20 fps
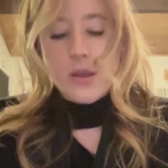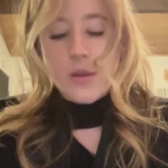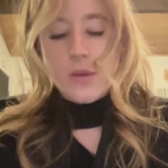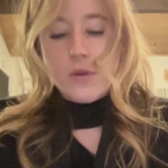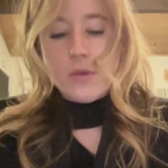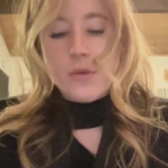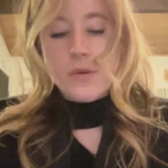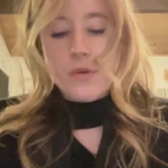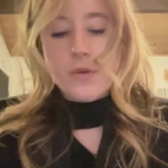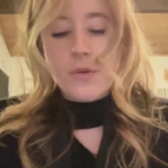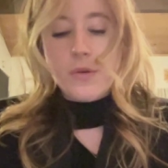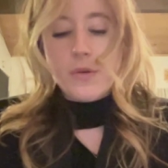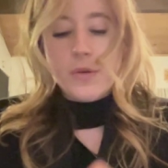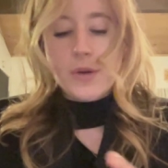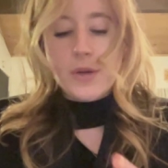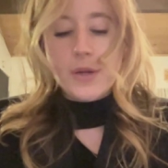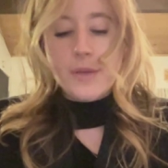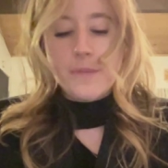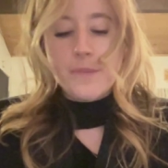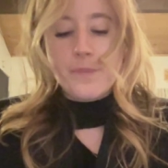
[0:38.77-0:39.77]
who
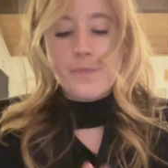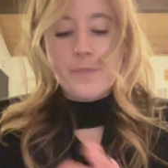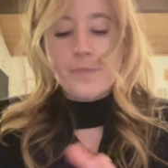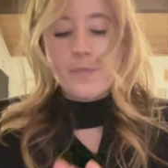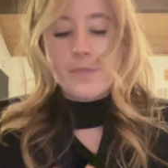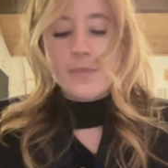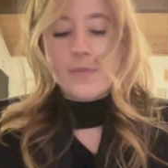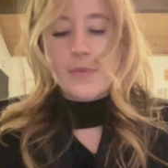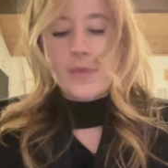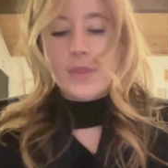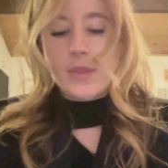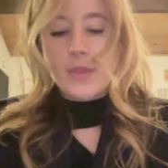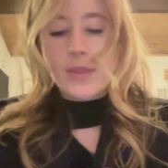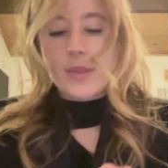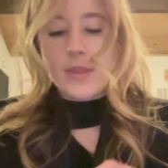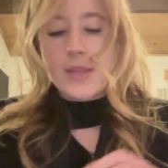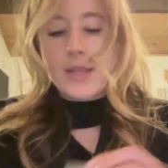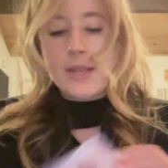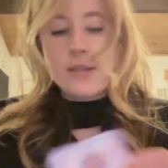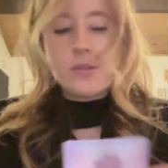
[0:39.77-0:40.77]

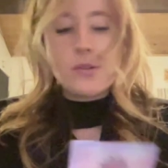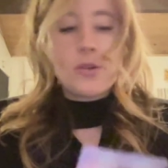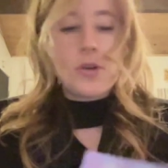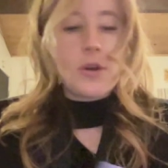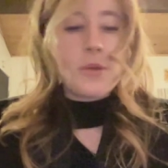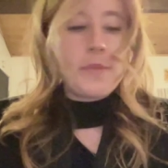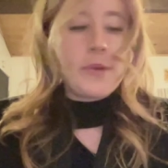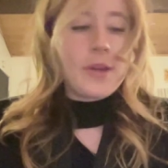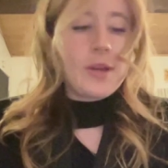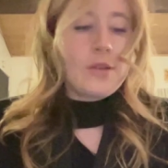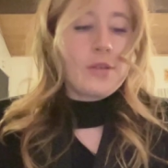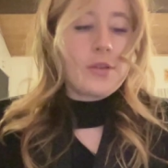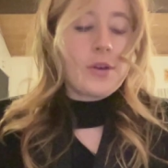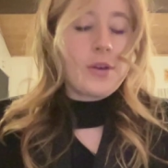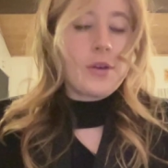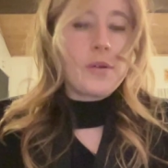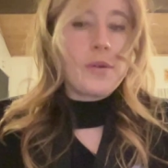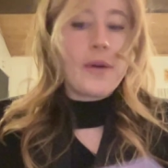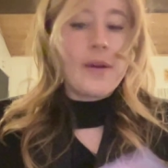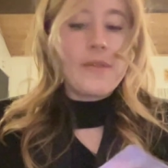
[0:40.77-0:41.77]
these Scorpios or
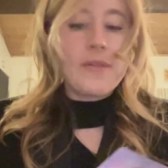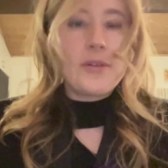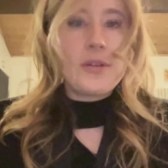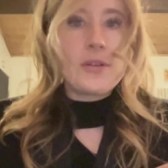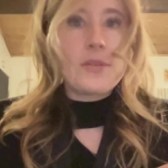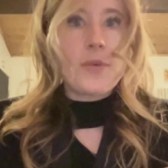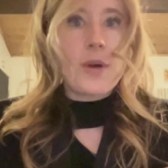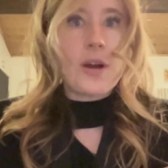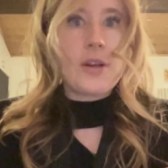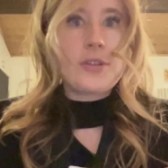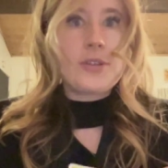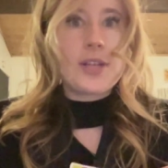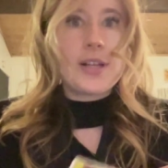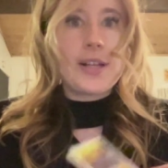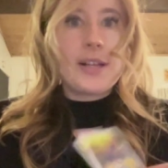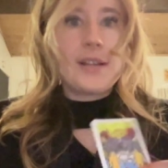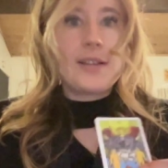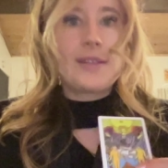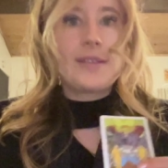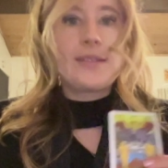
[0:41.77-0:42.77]
whoever's
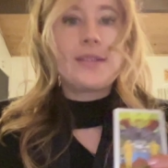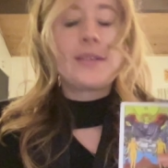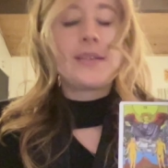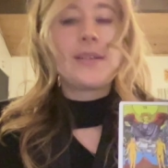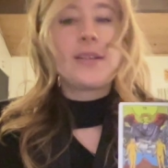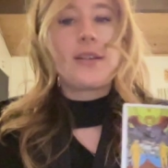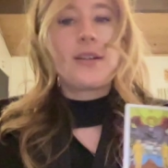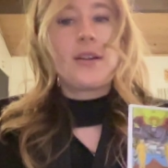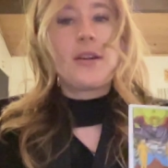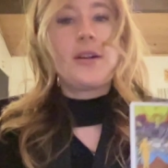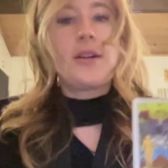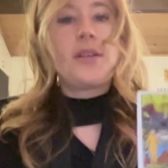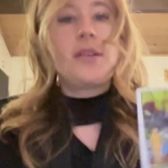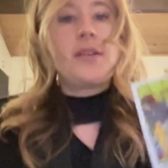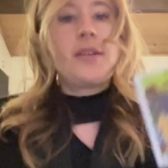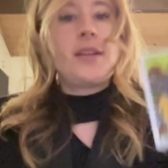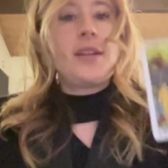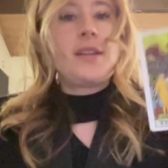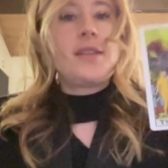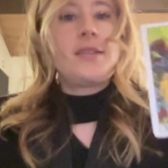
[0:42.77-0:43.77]
watching
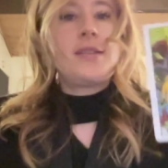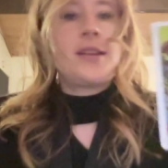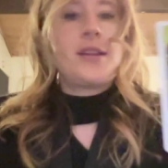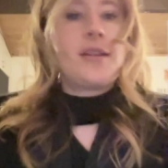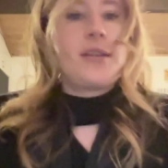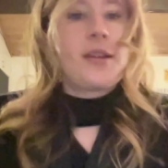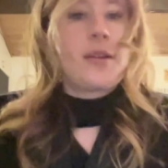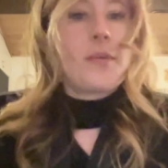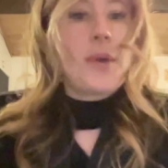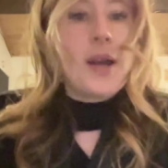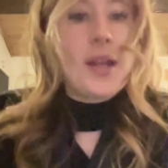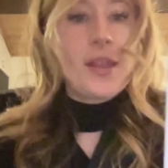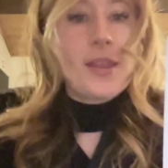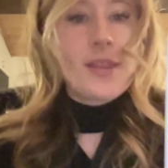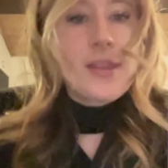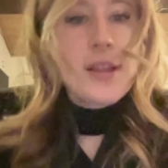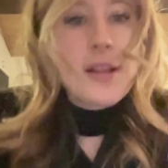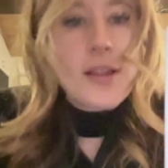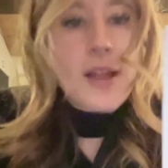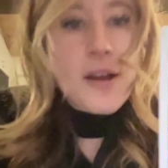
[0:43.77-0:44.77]
currently is dealing with
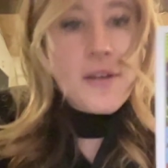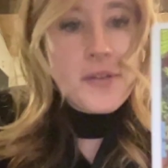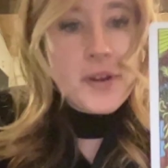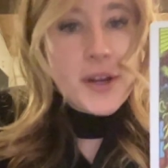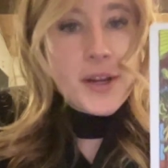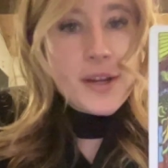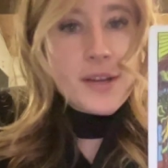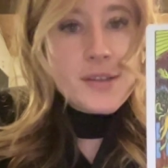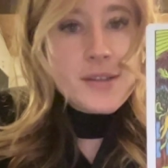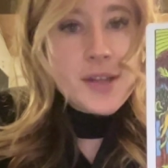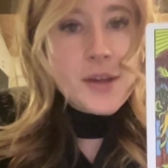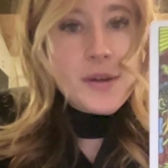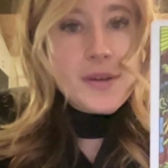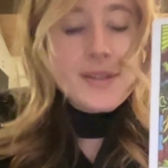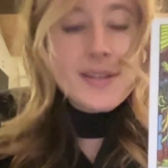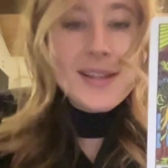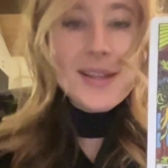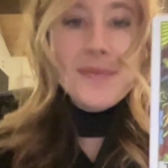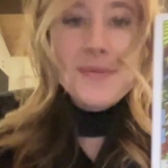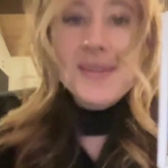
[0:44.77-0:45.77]
the lover. So
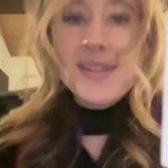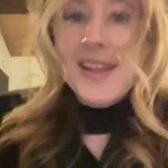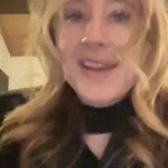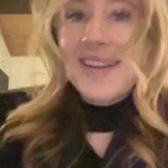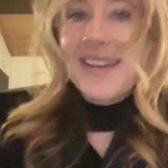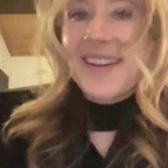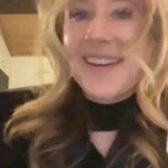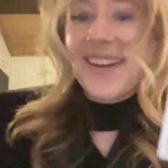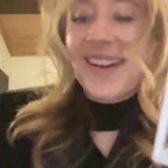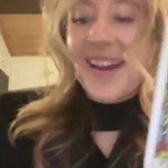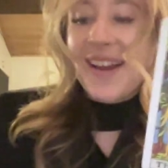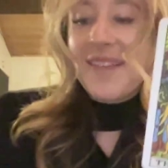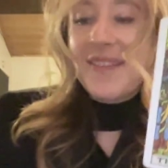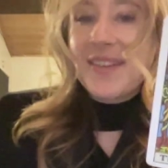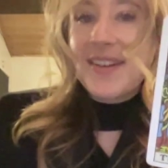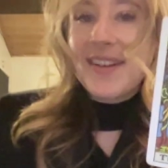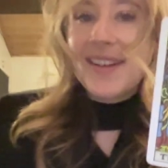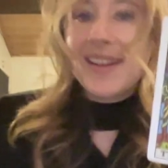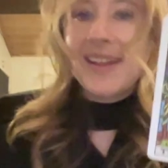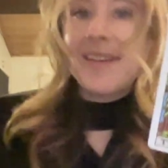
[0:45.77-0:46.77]
it seems like you're
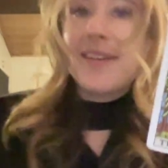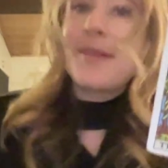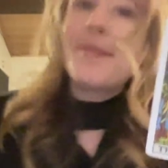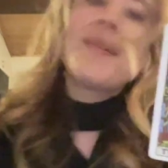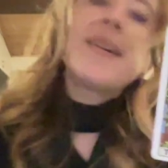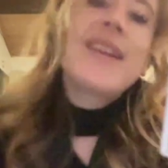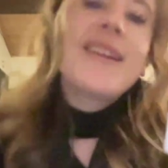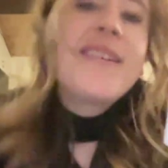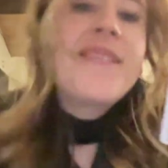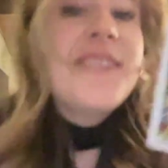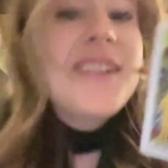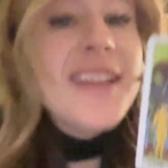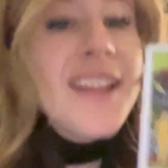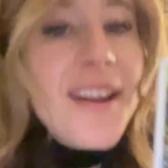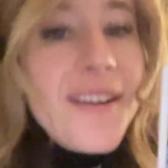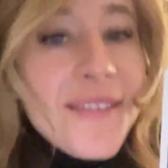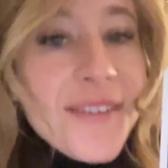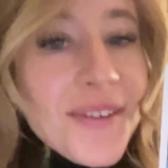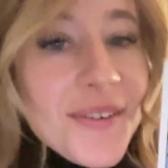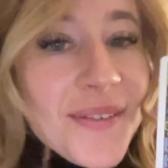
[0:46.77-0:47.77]
having a little bit of a
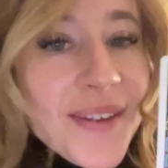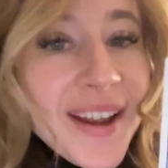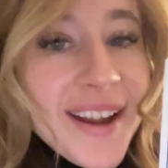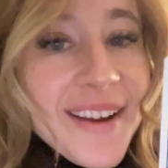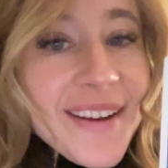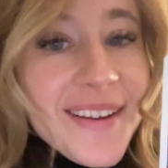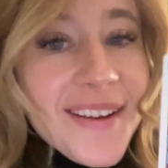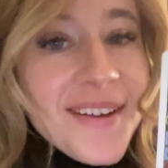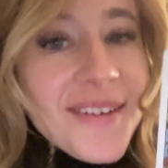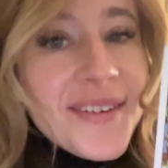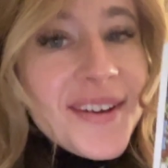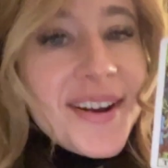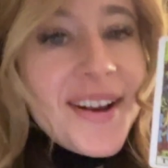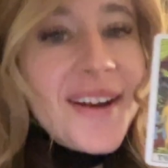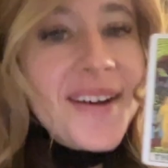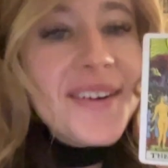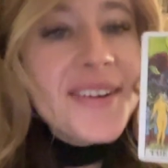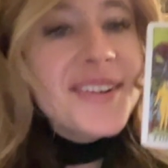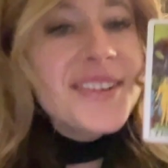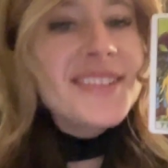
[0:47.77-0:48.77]
love affair going
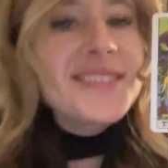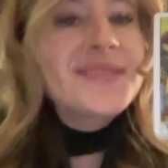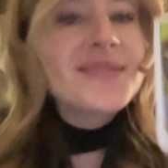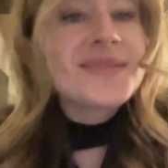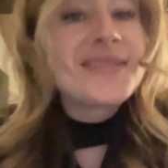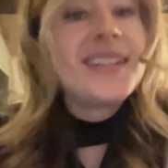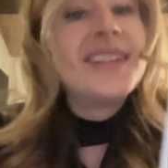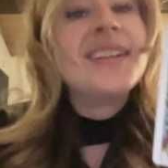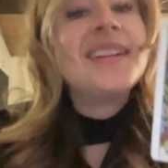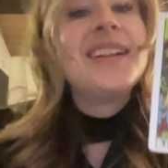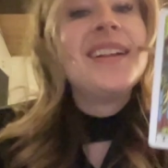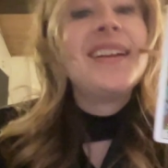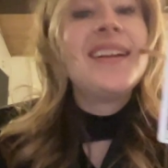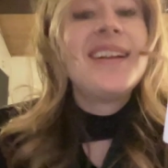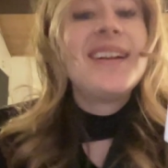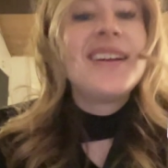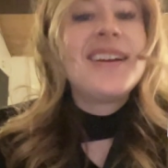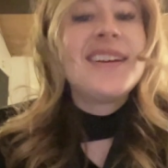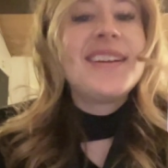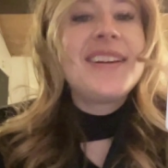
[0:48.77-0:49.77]
on.
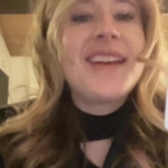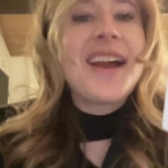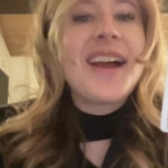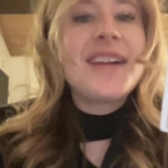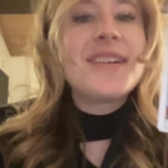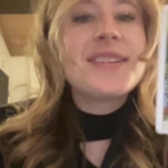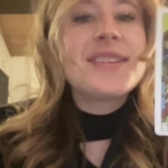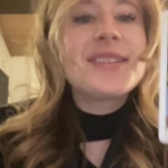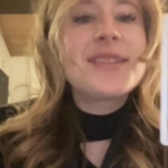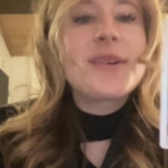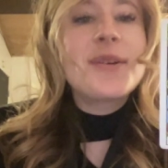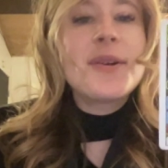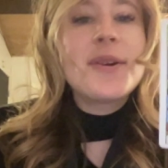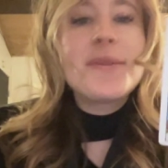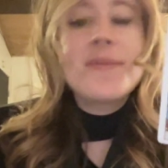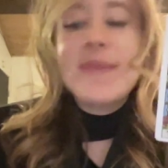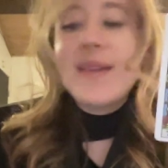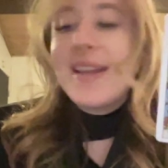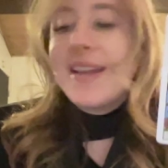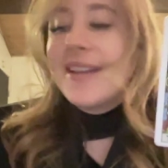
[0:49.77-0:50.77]
Now,
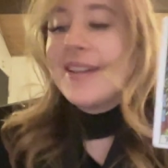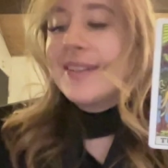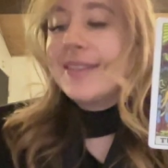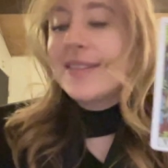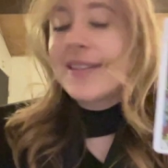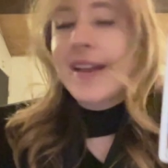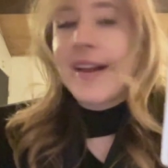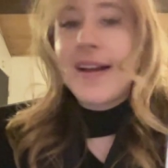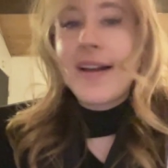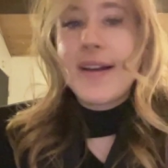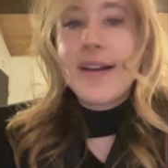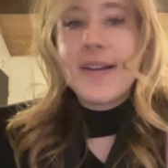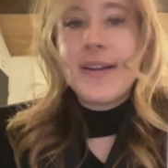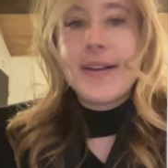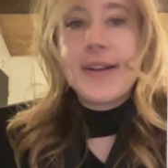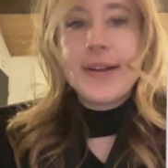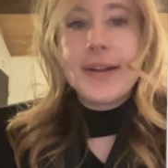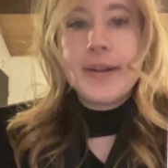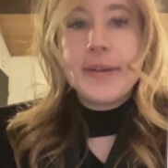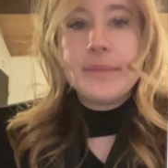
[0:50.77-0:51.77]
Scorpies,
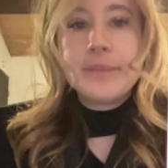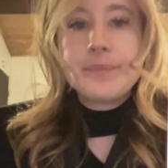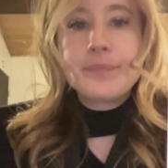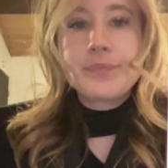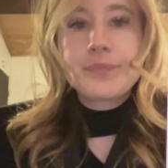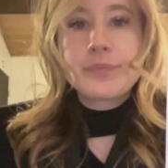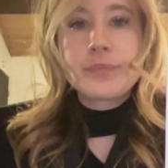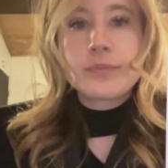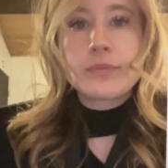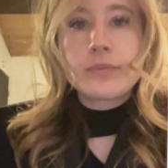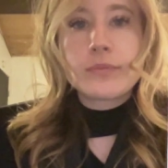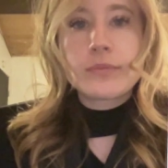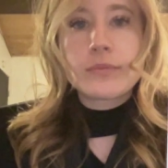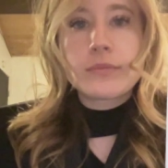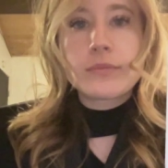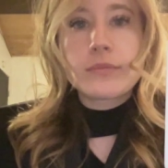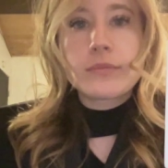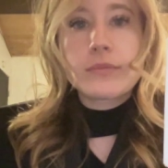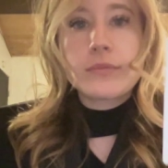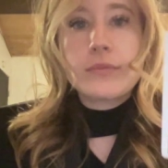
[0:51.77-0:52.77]
um,
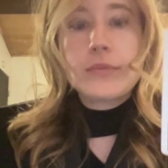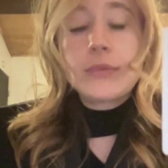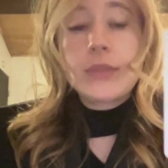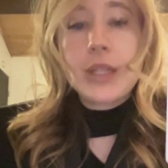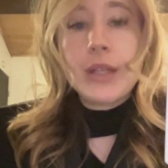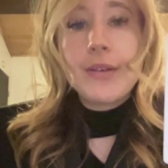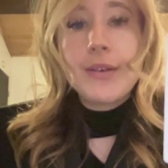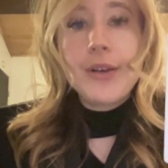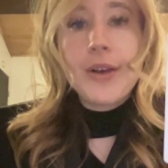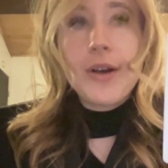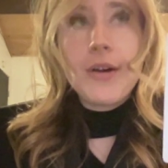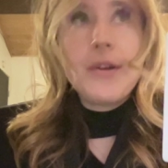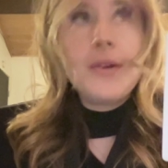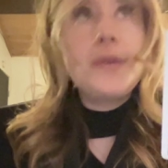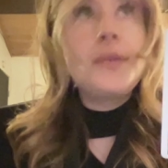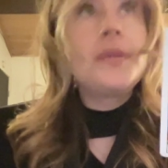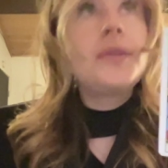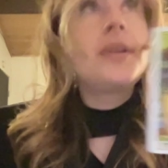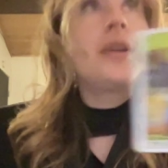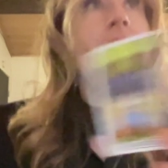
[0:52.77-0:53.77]
not
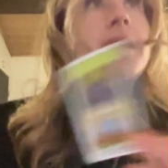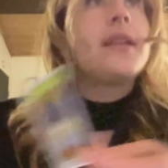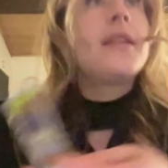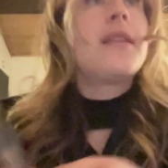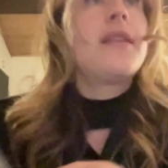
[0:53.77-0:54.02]
only